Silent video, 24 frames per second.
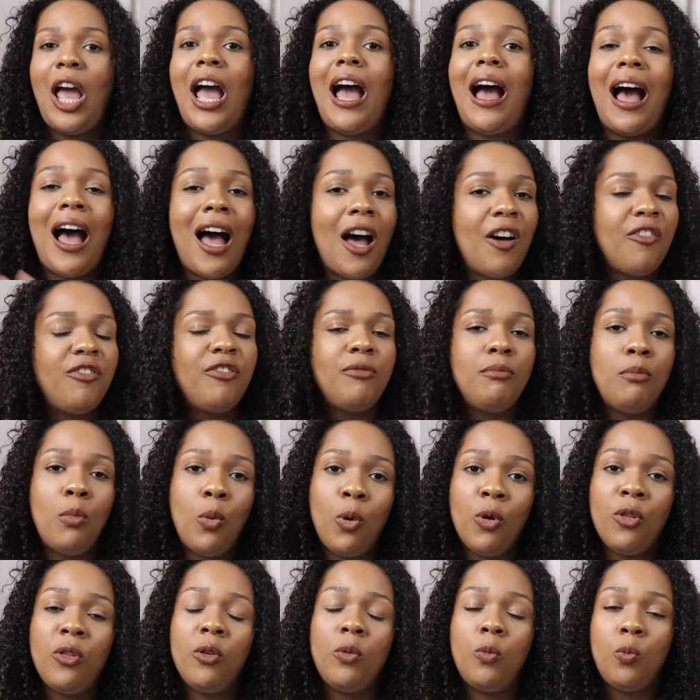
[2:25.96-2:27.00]
have
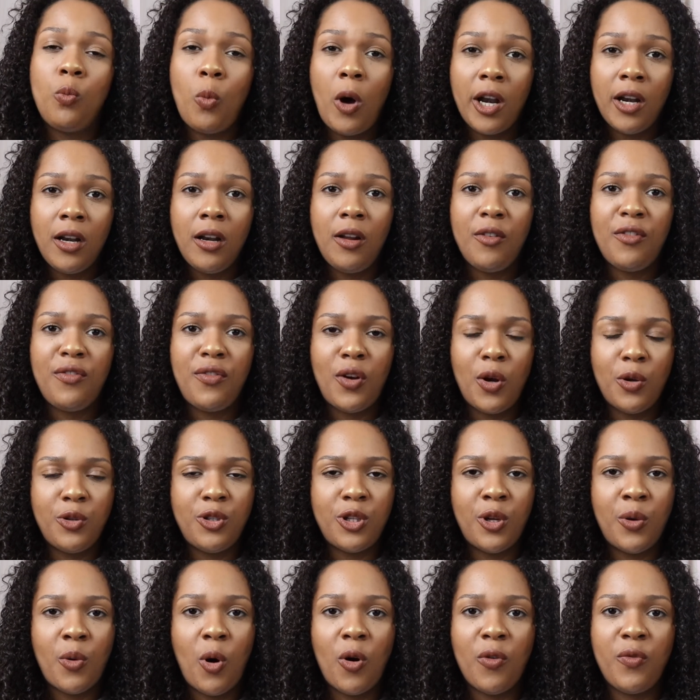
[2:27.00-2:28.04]
more than one
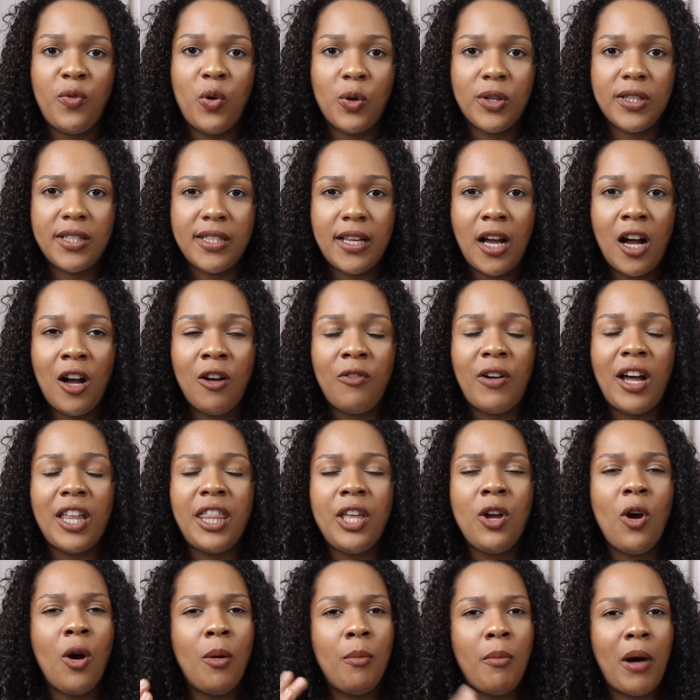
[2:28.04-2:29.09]
photo of yourself. I
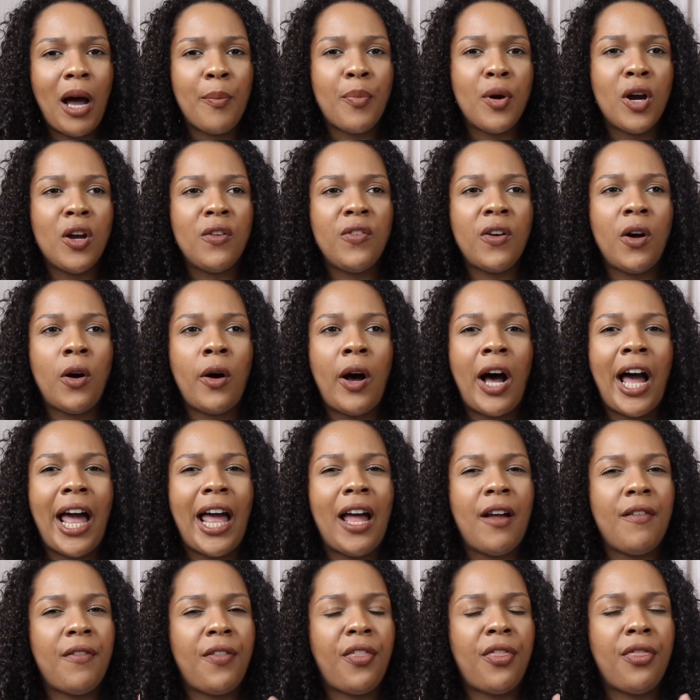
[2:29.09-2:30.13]
think on my profile I
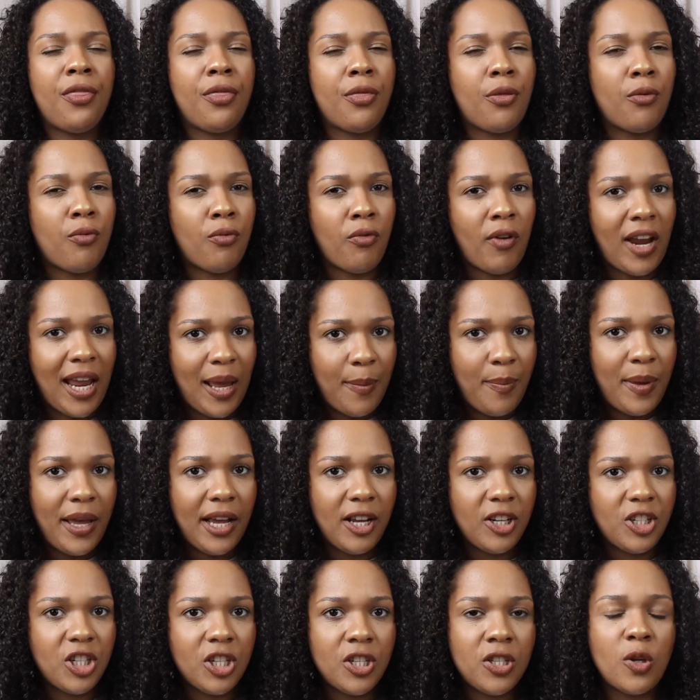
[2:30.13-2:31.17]
have three
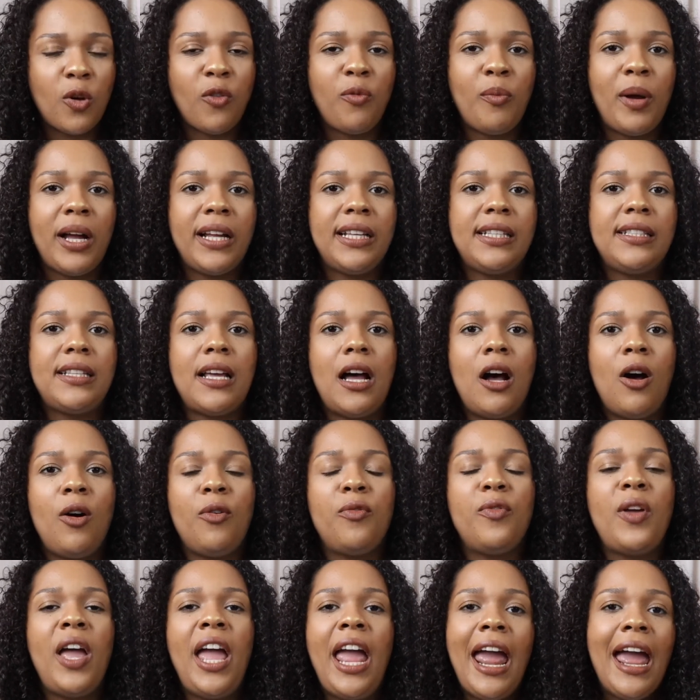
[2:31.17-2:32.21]
pictures of
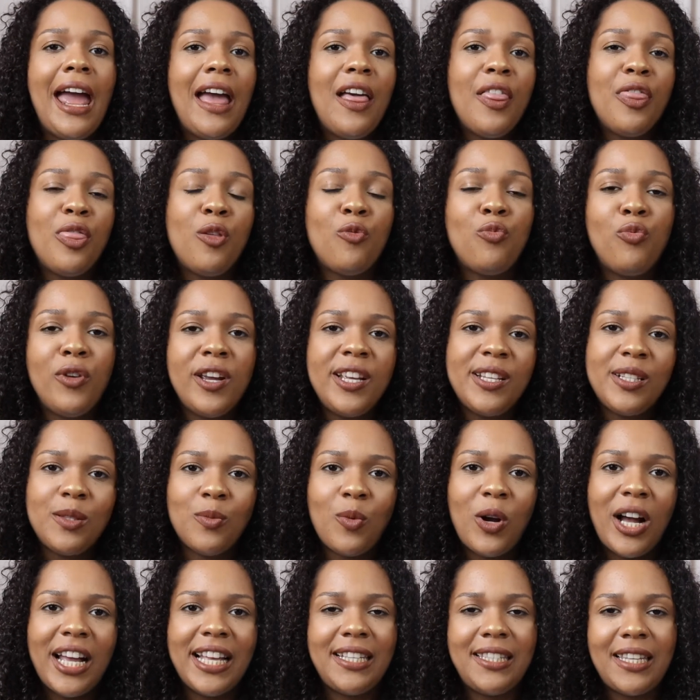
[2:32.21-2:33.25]
myself. The reason
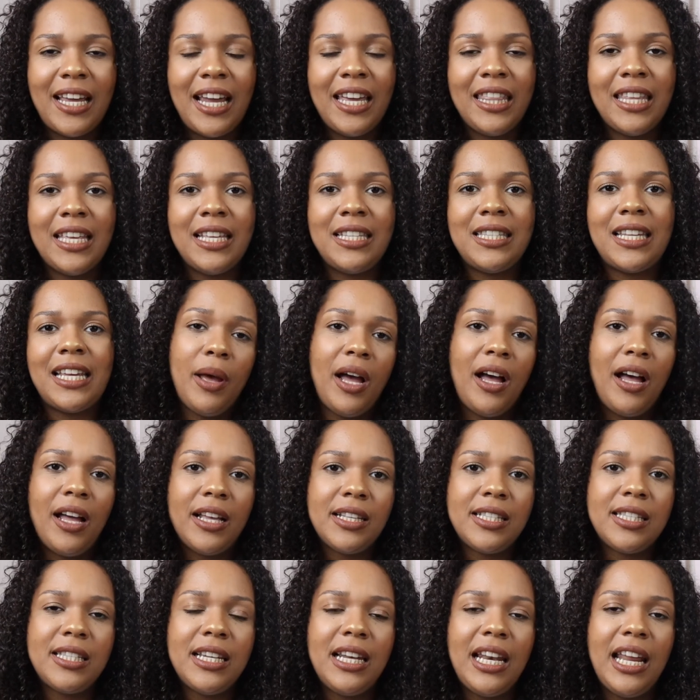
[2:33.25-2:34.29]
why I say this
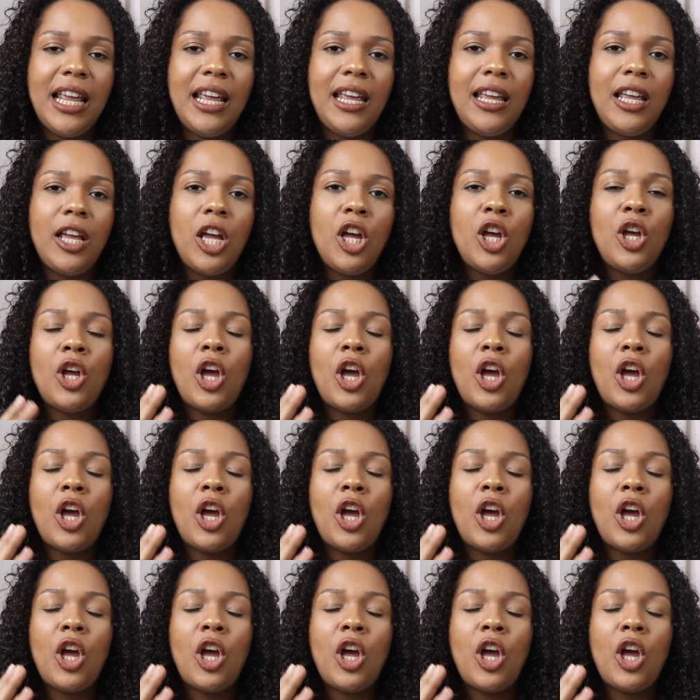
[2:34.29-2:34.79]
personally